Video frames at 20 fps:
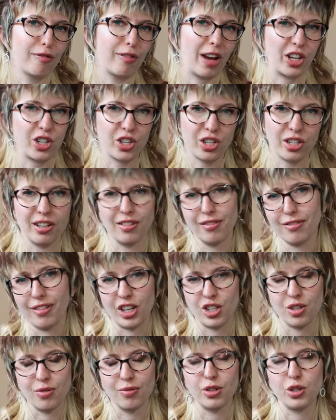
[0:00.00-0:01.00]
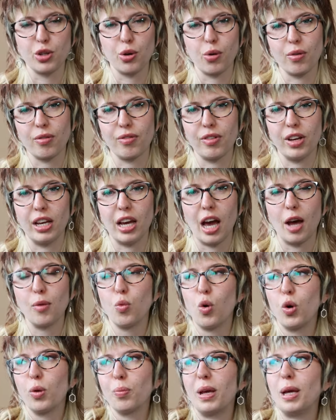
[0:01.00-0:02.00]
fashion and fashion photography
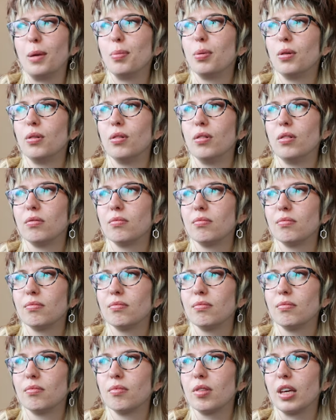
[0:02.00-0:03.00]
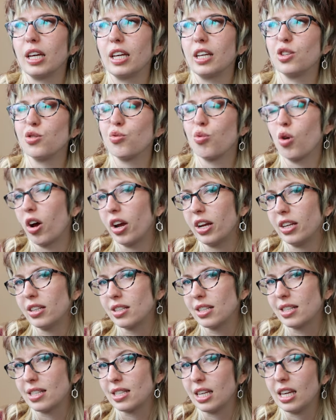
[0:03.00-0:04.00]
and what people think is right
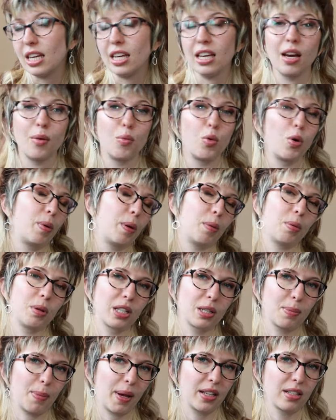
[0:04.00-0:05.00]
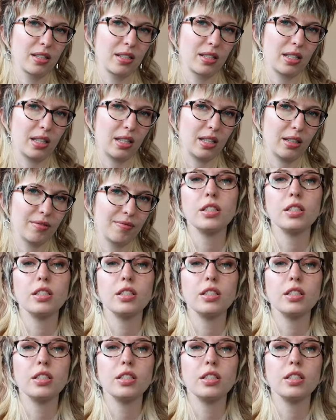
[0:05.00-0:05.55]
to see and what people expect to see.